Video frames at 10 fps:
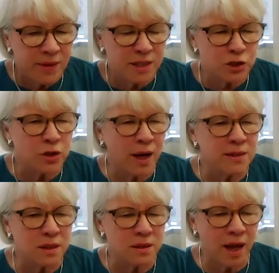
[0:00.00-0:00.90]
that
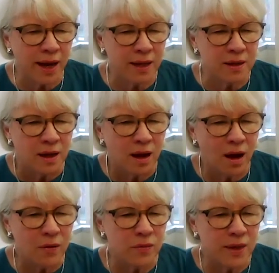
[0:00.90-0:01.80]
shines a light
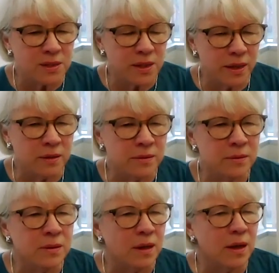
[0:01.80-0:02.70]
on these
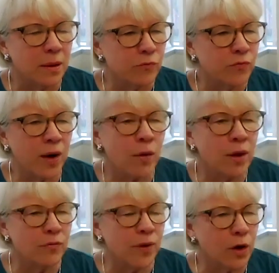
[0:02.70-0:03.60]
hidden,
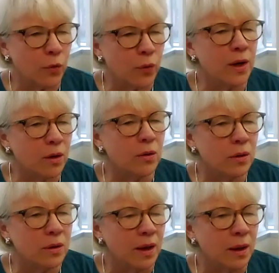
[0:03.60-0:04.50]
very, very
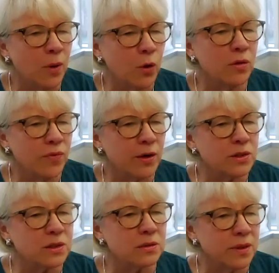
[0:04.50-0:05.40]
critical
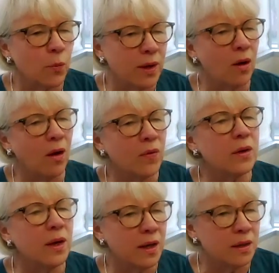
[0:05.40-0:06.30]
motivators that we call the
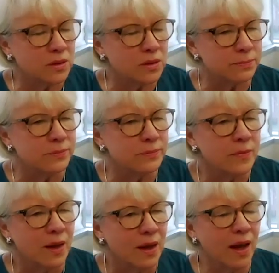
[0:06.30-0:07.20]
needs.
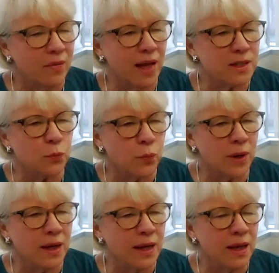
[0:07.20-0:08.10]
And that's
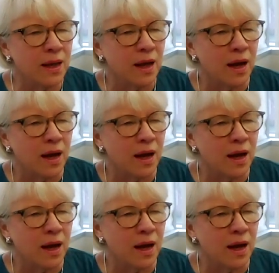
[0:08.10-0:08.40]
really,